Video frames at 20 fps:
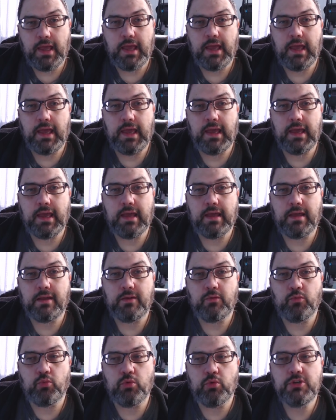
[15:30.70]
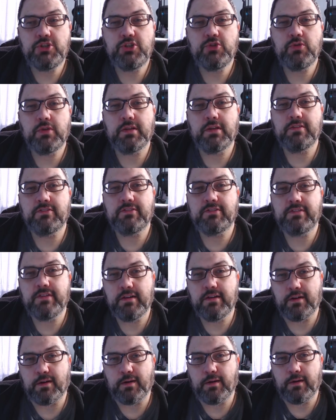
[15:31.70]
And would you
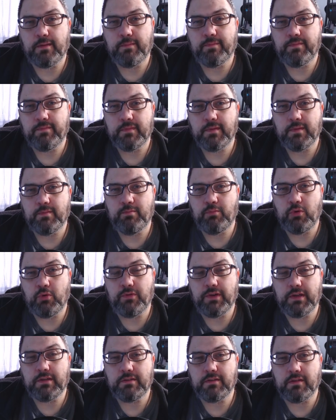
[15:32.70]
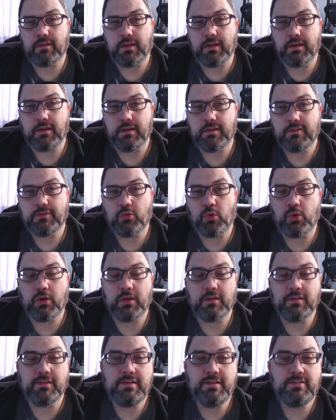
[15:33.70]
consider moving to Linux, or
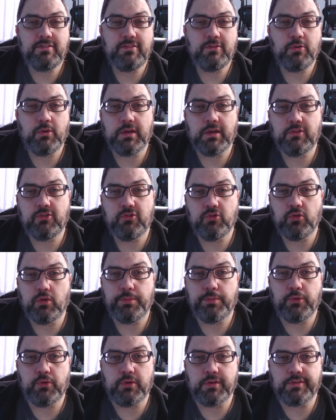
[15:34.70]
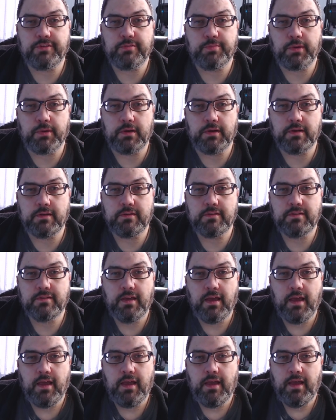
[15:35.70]
at least doing a dual boot experience?
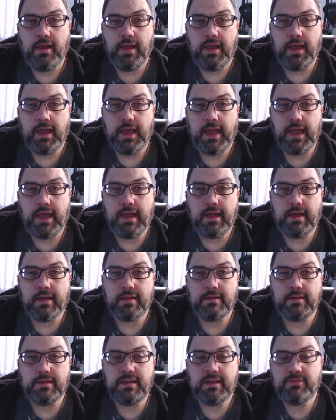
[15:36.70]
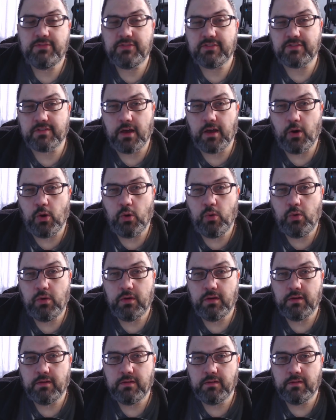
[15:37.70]
And if so,
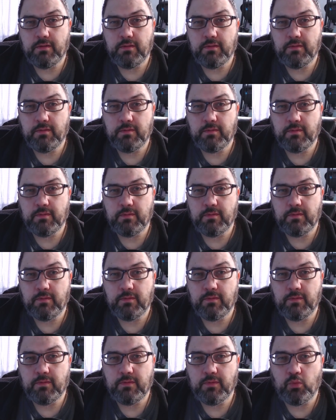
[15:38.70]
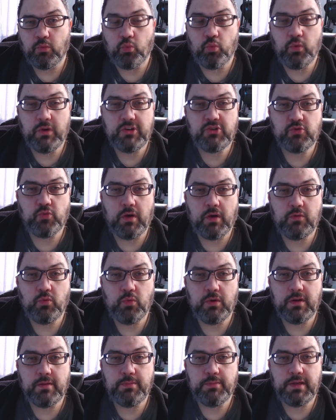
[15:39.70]
which one
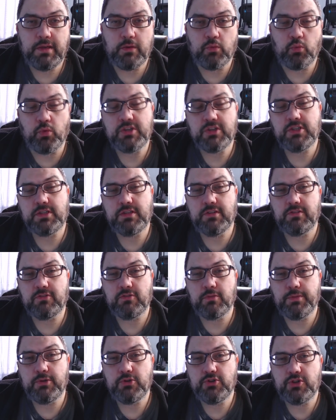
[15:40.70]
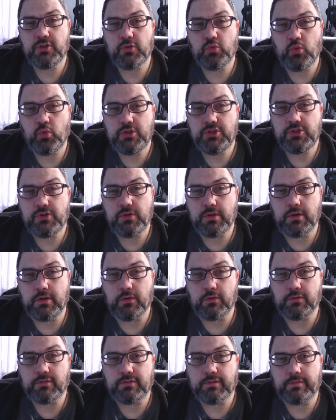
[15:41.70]
would it be? Which distribution would you
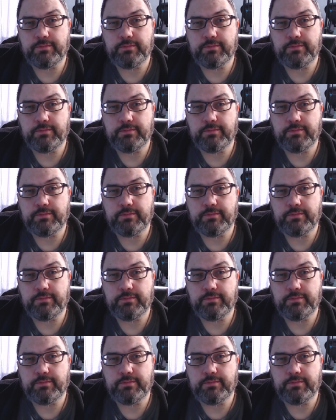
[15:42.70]
use?